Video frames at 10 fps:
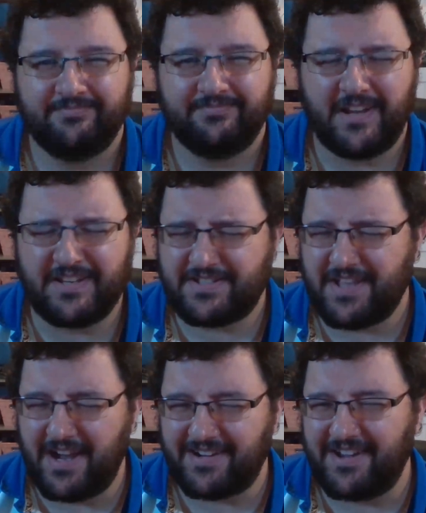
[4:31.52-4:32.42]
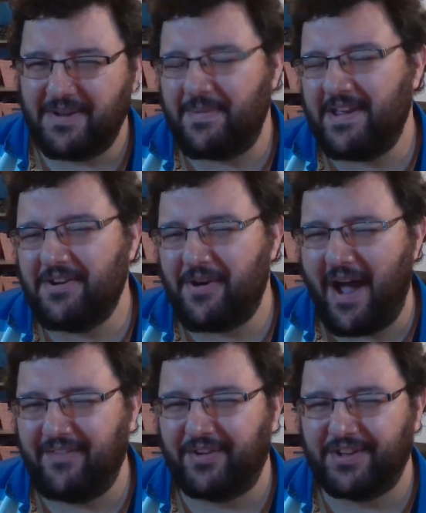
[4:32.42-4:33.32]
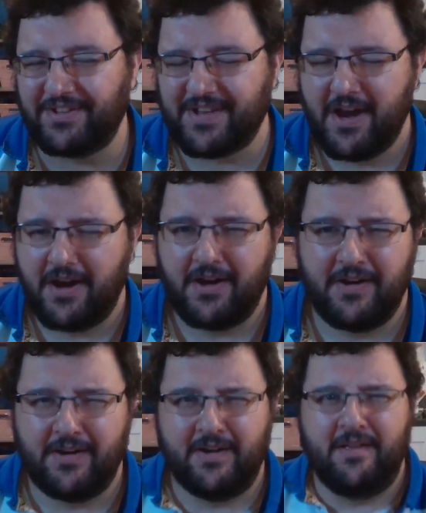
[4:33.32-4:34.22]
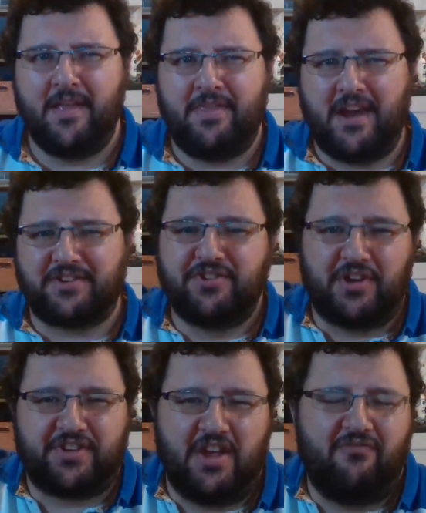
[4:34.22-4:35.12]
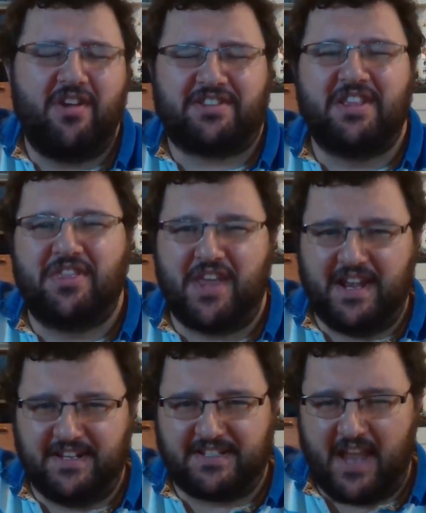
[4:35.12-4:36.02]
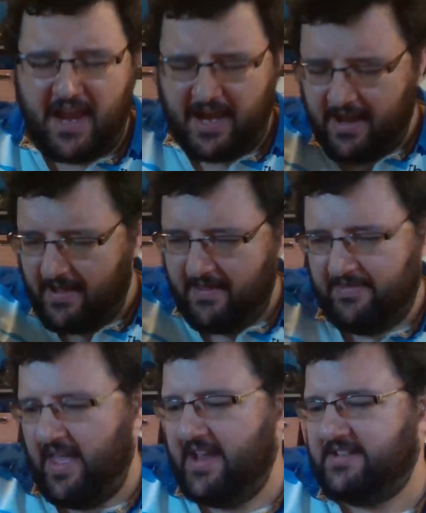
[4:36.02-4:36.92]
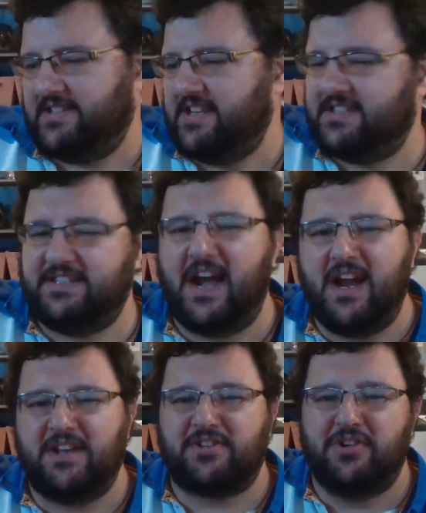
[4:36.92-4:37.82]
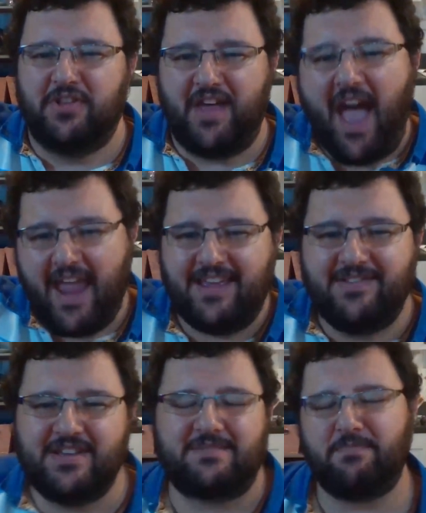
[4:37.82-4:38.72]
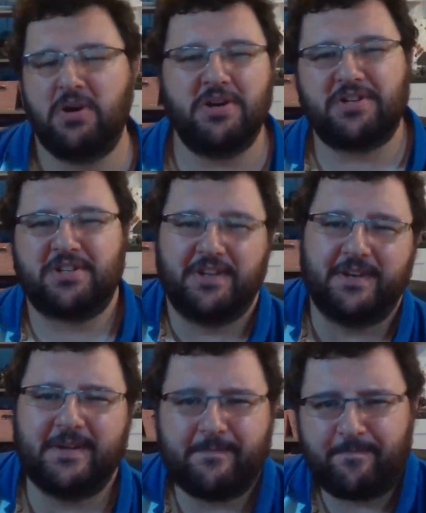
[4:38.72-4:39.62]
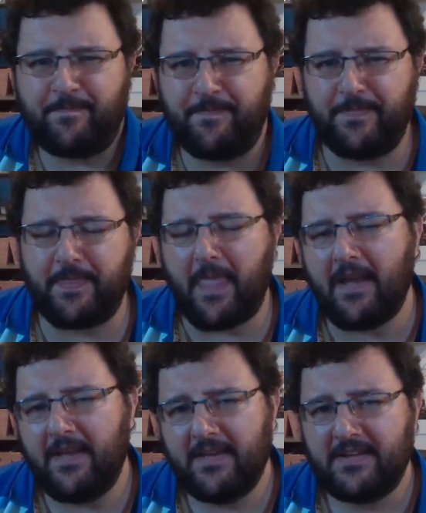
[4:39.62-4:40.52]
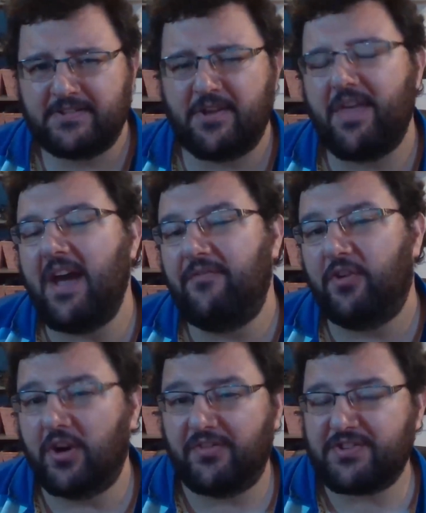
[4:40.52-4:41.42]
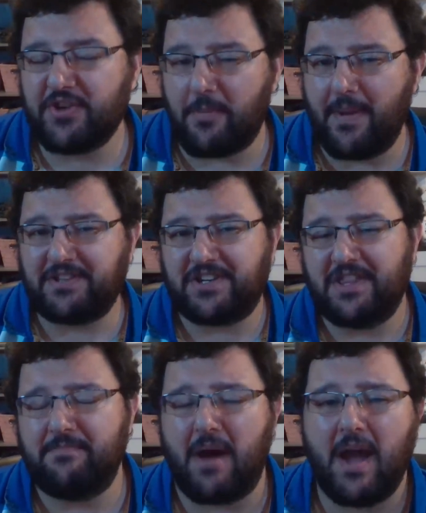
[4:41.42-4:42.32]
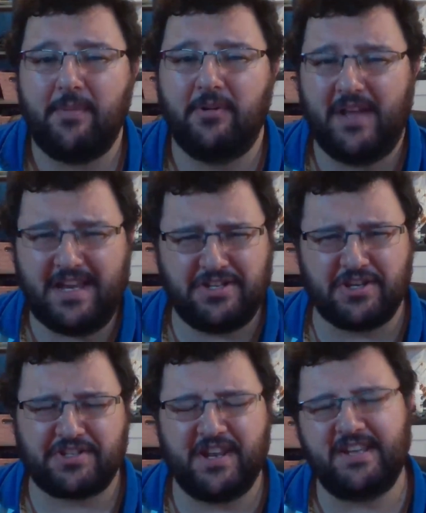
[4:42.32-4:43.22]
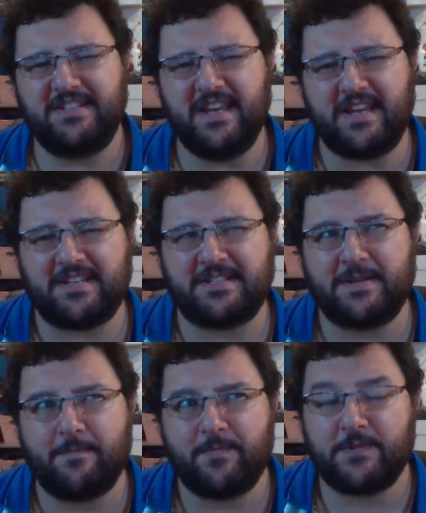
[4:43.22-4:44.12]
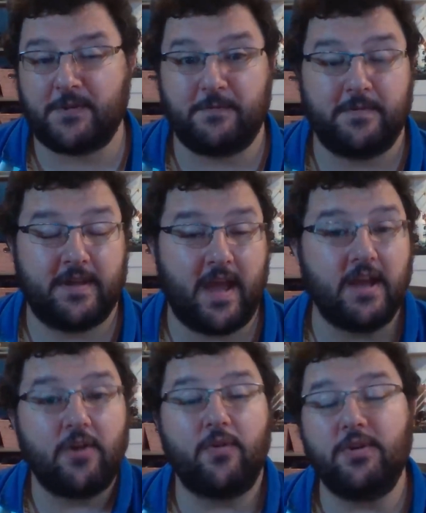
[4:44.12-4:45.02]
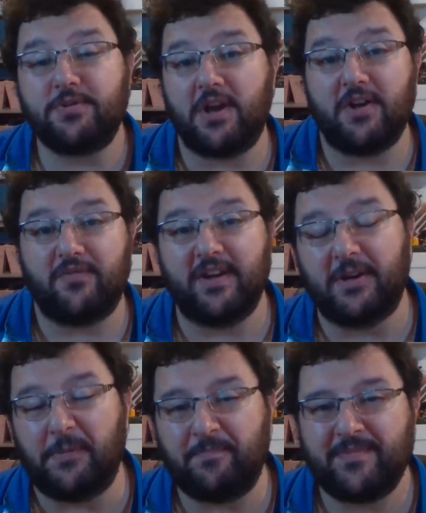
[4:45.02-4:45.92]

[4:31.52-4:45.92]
Is that going to be your evidence? There's not a written thing saying there's this dinosaur that ate this person. So therefore, if it's not mentioned in the Bible, it doesn't exist. So kangaroos aren't real.